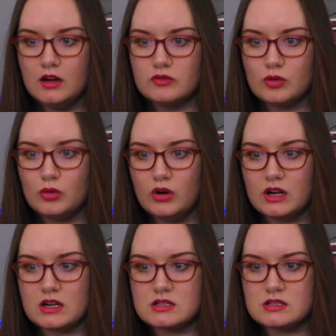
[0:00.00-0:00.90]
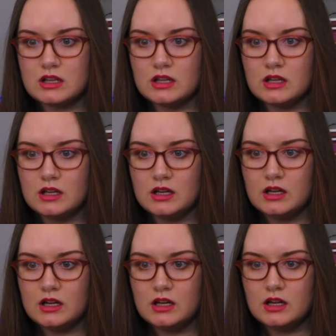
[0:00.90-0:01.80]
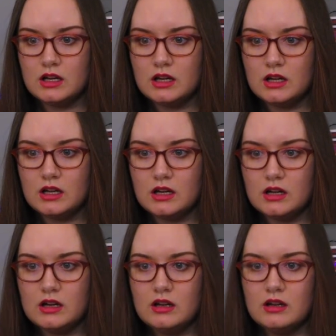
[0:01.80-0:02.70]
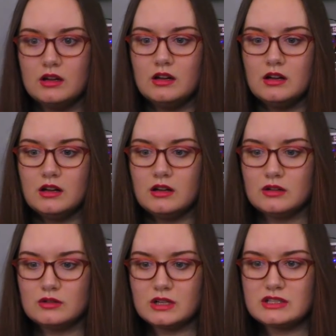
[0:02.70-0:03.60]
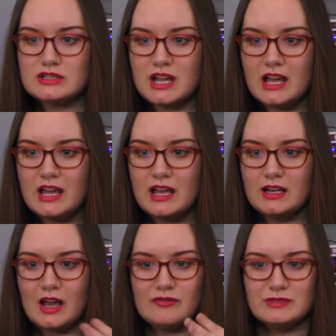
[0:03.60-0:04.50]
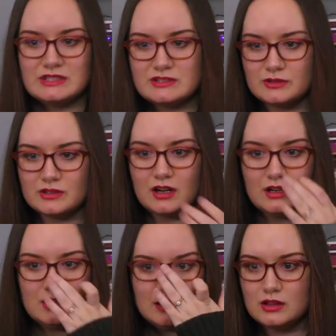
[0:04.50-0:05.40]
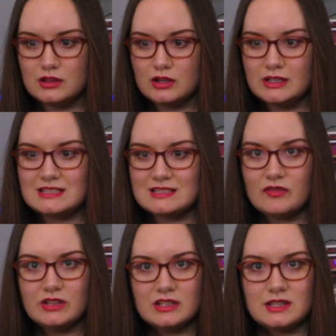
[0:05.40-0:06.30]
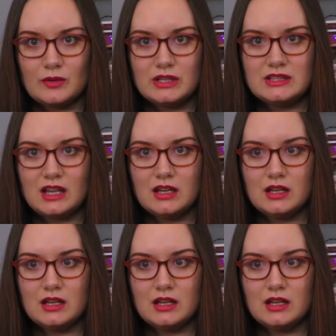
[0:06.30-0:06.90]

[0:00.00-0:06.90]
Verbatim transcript: Of course. It's gonna be another blood-soaked gold rush. Chrisjen, I've missed you, girl. 37, is that what he said?